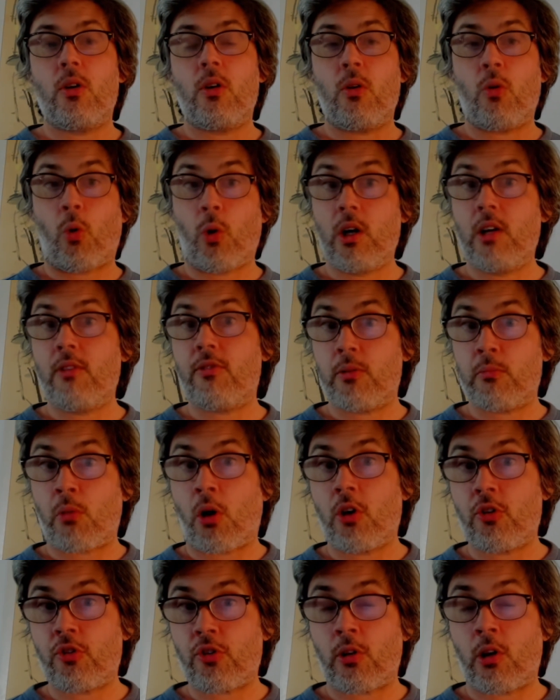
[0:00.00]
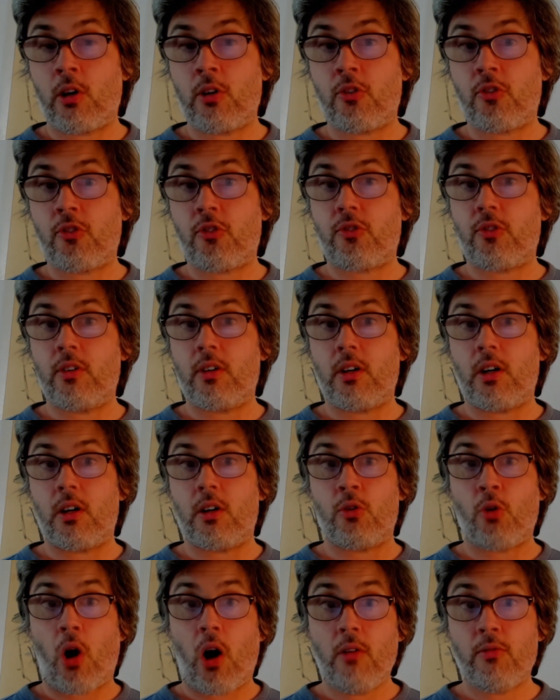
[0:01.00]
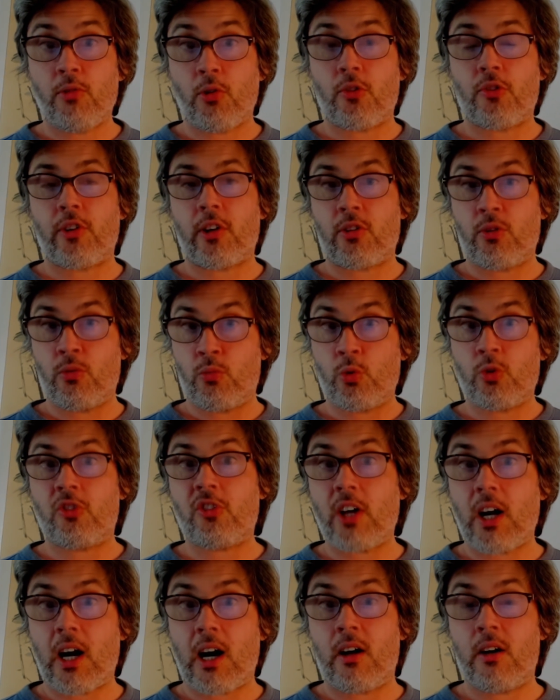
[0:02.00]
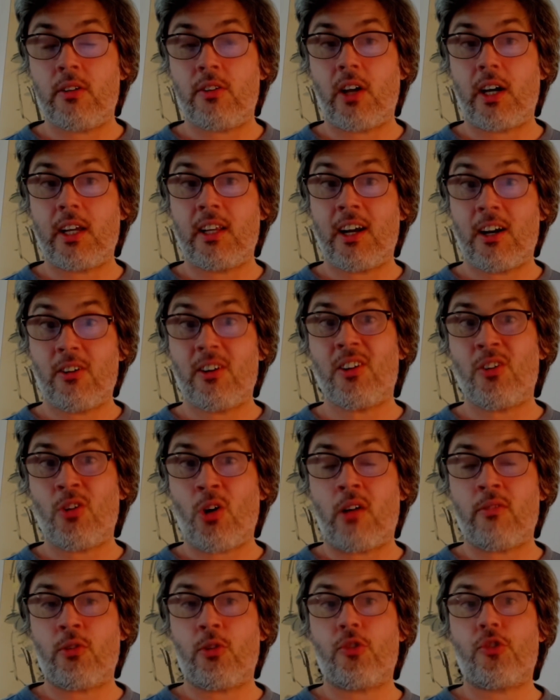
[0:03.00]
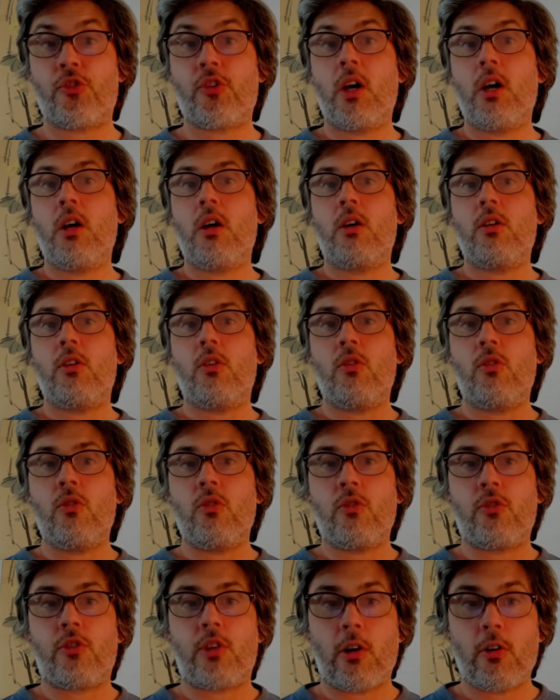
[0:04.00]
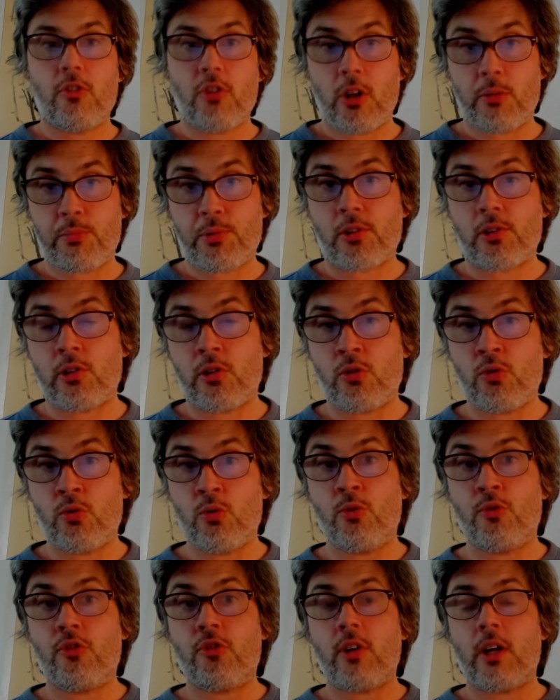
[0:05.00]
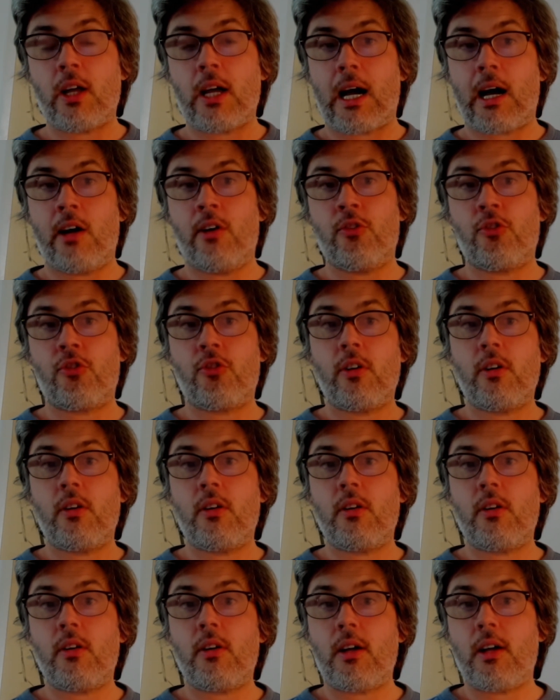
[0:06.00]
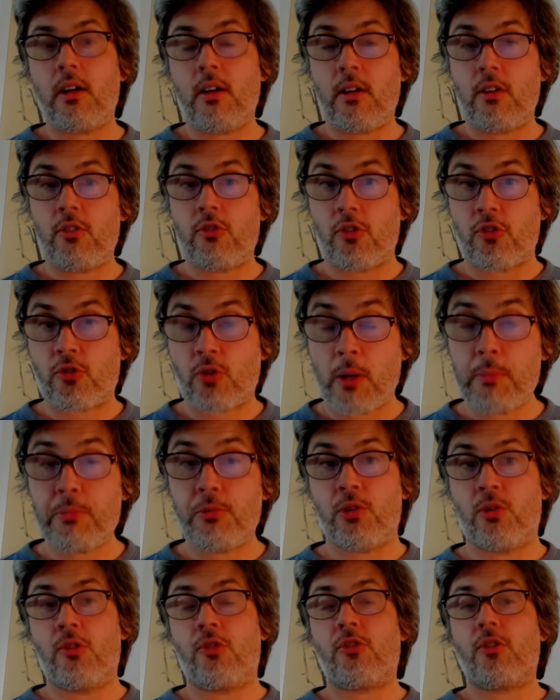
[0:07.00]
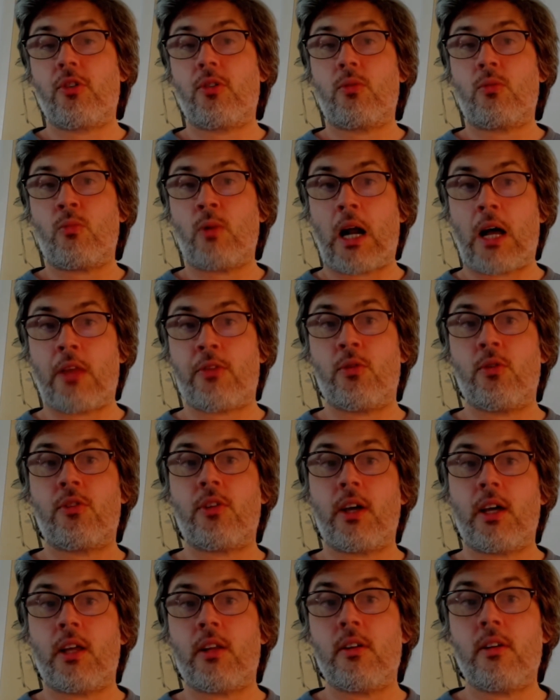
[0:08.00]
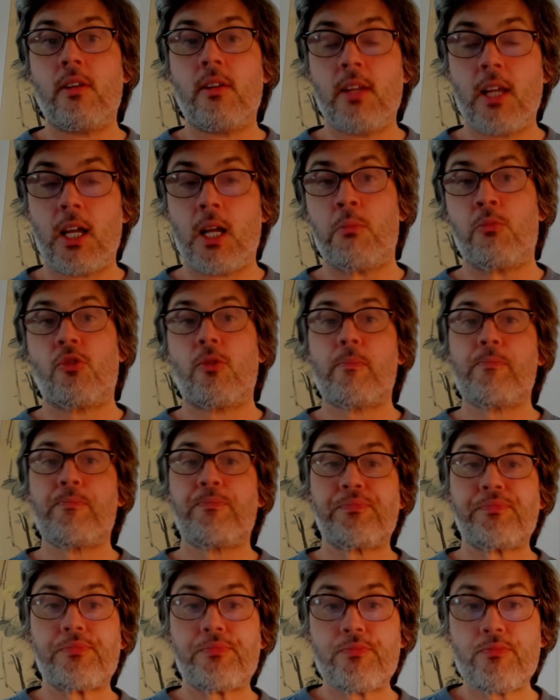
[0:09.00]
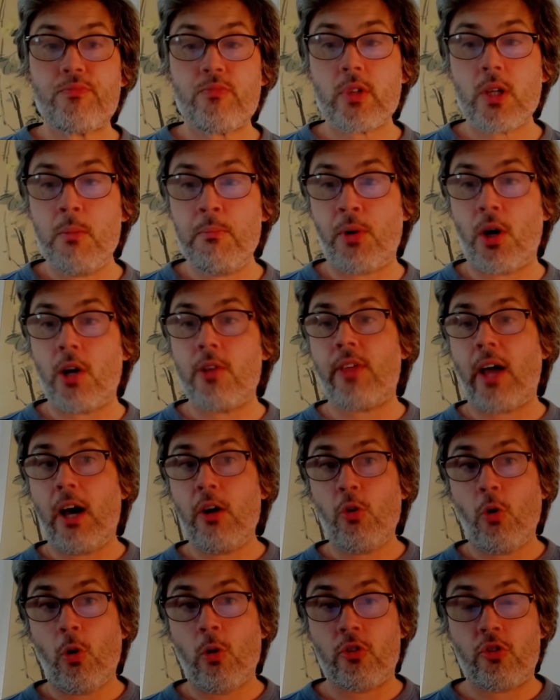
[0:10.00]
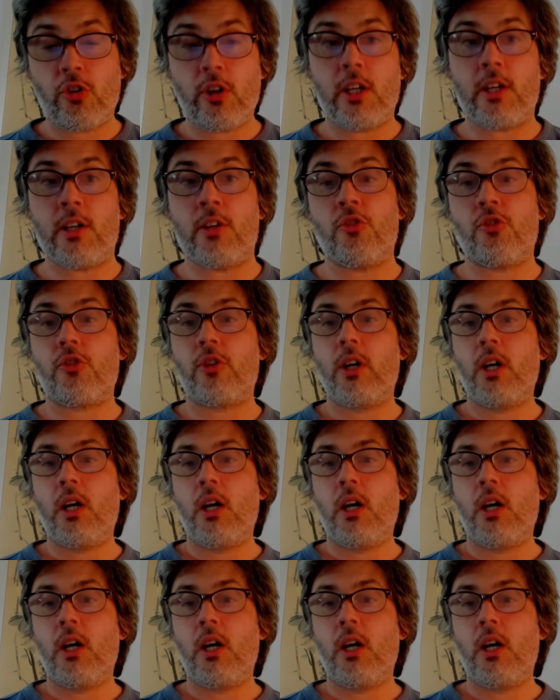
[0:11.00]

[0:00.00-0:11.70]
or even martial arts novels like the wuxia, knight-errant novels, they're typically used as descriptors rather than names. But that all changed,